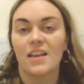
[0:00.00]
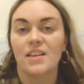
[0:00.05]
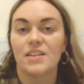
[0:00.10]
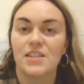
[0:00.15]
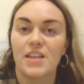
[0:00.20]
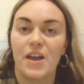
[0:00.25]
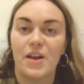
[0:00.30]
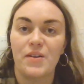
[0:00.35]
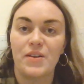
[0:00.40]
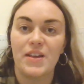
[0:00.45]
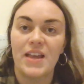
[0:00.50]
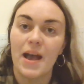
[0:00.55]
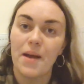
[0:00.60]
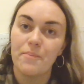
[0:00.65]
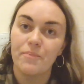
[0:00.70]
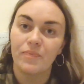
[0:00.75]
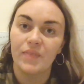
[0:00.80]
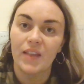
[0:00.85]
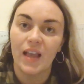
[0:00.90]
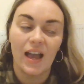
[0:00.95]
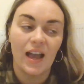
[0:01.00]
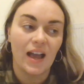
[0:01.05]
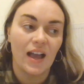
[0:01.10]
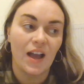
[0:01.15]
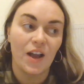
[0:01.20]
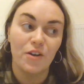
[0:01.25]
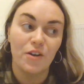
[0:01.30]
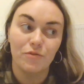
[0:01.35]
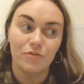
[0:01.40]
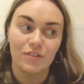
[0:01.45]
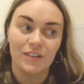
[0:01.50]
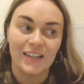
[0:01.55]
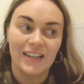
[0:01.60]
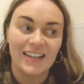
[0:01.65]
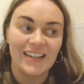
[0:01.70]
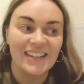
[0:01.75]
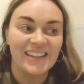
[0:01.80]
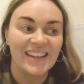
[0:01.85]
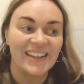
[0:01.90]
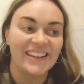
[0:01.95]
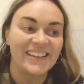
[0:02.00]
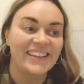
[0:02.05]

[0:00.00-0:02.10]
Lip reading: So yeah, hopefully,